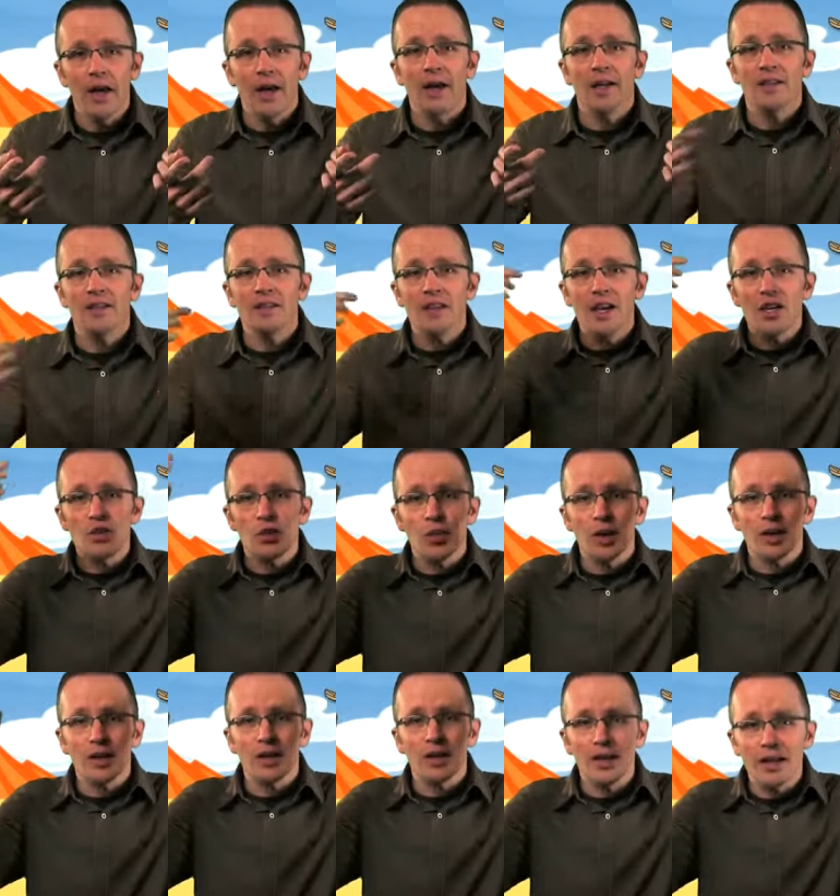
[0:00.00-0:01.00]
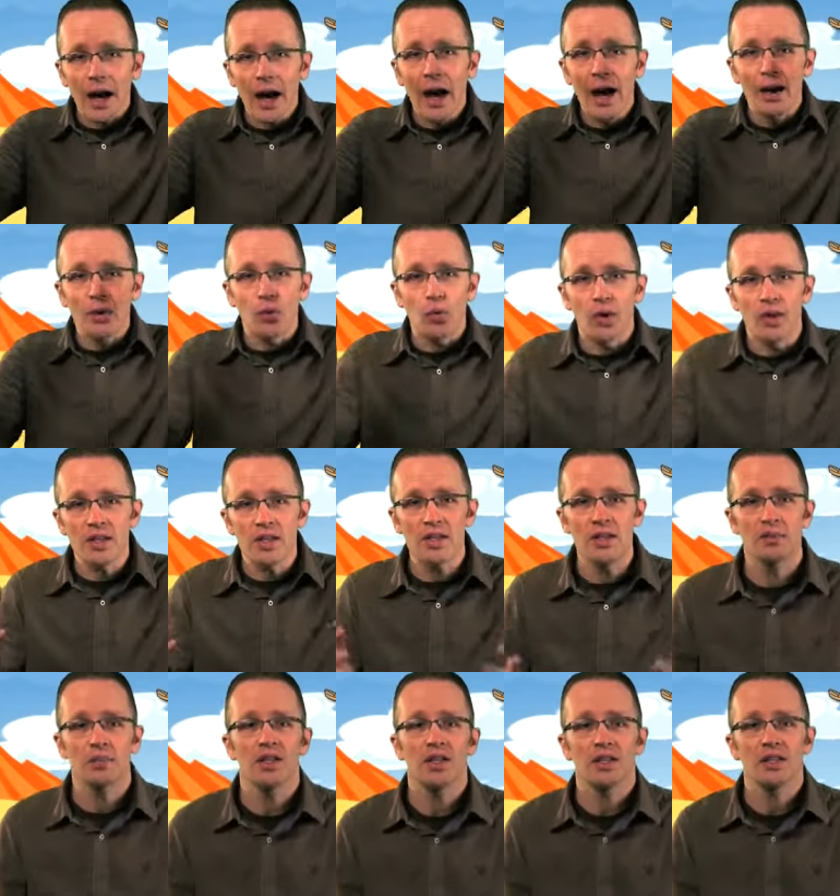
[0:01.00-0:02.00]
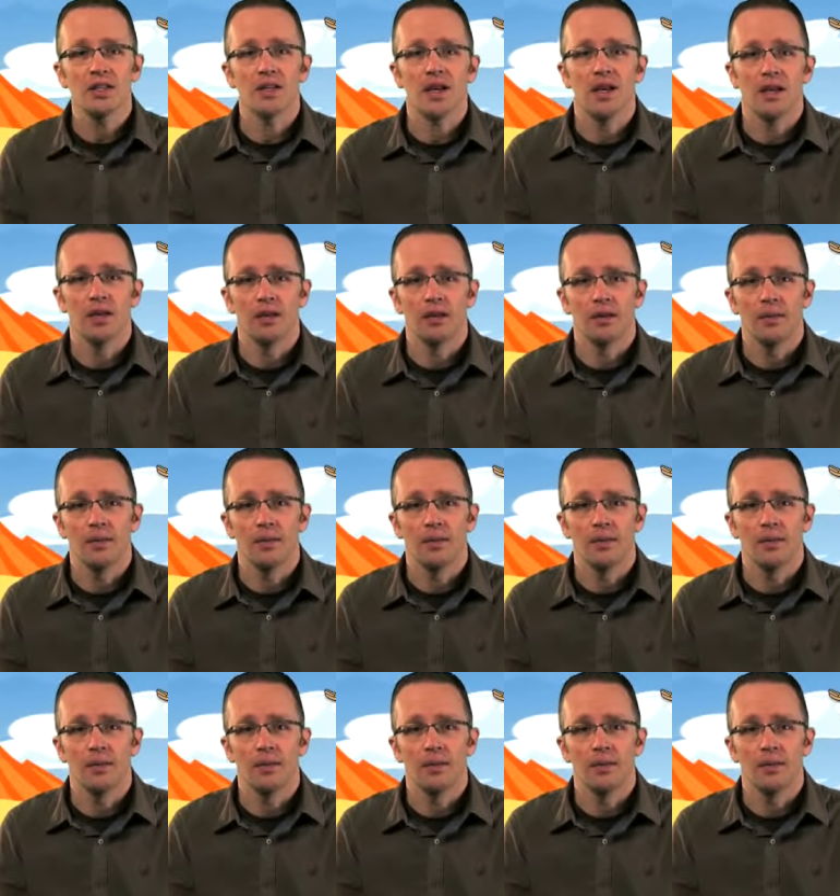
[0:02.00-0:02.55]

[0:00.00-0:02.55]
and says what God wants him to say.